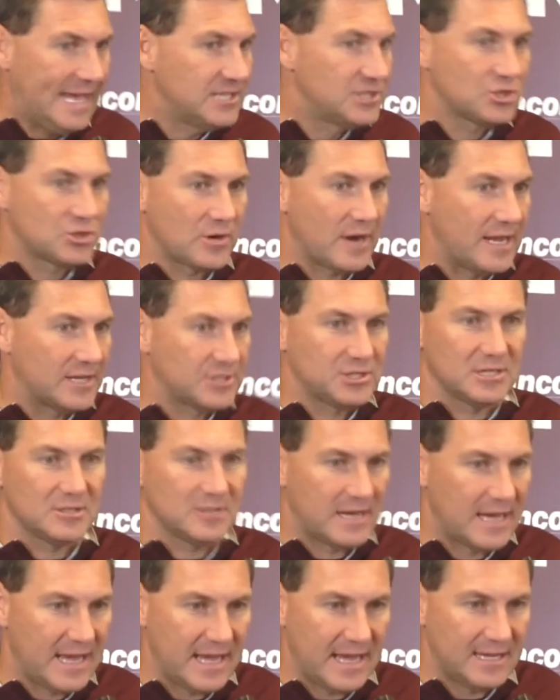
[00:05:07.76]
head scratcher,
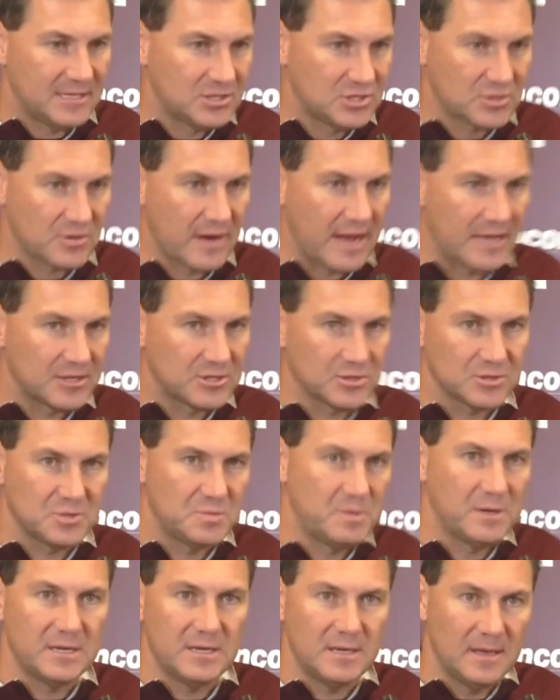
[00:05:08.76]
head scratchers.
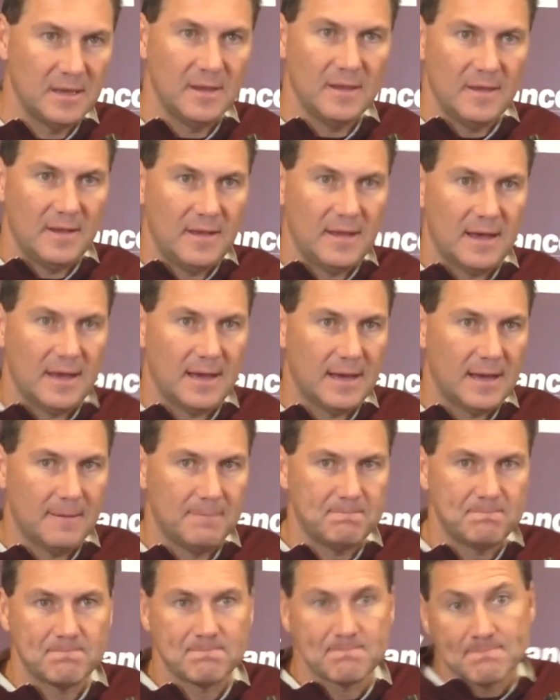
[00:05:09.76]
But
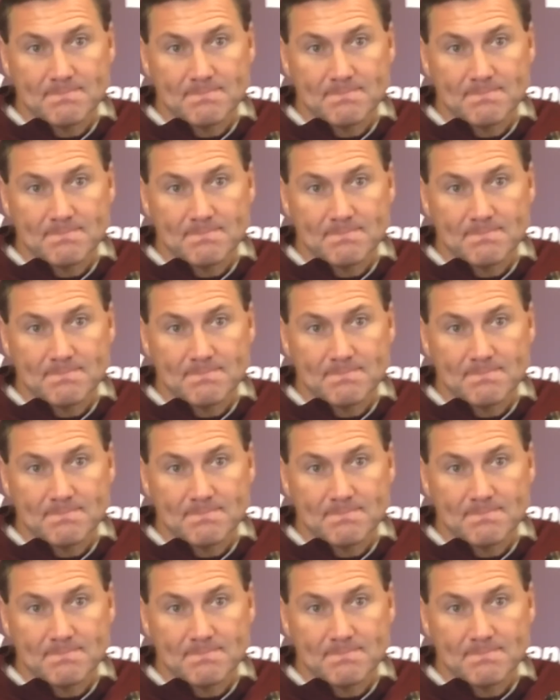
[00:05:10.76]
um,